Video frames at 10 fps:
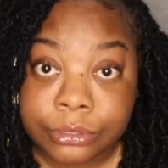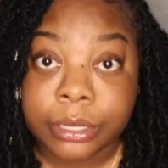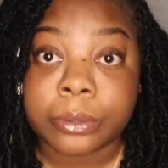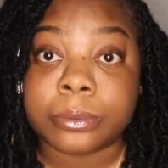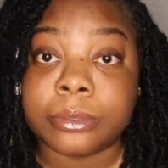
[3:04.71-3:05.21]

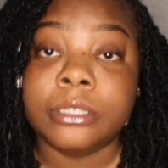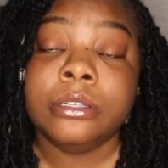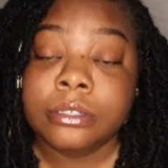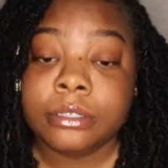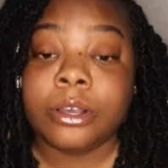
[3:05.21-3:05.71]
So
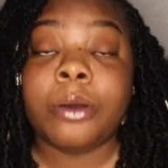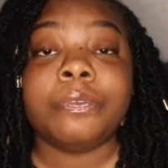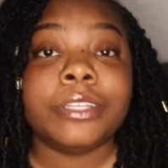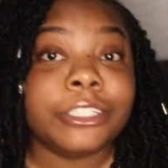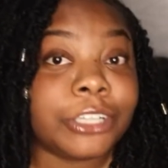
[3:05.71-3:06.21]

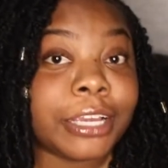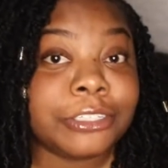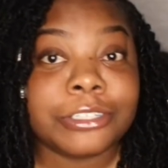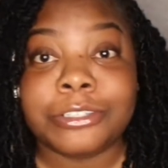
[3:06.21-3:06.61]
hopefully it changes.